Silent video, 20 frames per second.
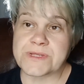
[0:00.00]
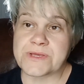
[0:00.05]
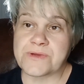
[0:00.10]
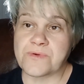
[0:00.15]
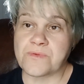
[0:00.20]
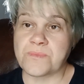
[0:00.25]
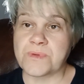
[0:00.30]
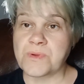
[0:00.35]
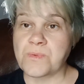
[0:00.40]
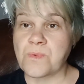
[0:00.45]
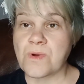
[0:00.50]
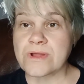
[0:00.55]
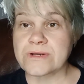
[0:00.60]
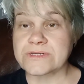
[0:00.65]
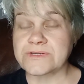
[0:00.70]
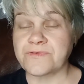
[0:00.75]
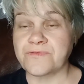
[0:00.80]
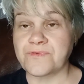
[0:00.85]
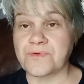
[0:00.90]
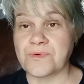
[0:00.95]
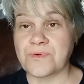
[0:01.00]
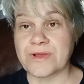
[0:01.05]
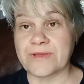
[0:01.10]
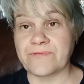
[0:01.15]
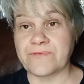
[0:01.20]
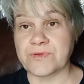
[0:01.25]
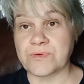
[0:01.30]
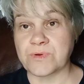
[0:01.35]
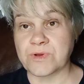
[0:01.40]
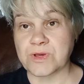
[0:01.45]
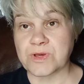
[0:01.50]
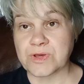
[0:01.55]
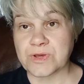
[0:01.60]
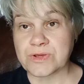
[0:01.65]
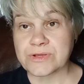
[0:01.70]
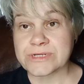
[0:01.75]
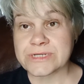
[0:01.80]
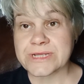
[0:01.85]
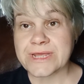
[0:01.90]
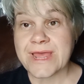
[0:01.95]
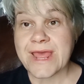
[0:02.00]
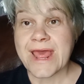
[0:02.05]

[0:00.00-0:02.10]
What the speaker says: it would be wonderful if you could,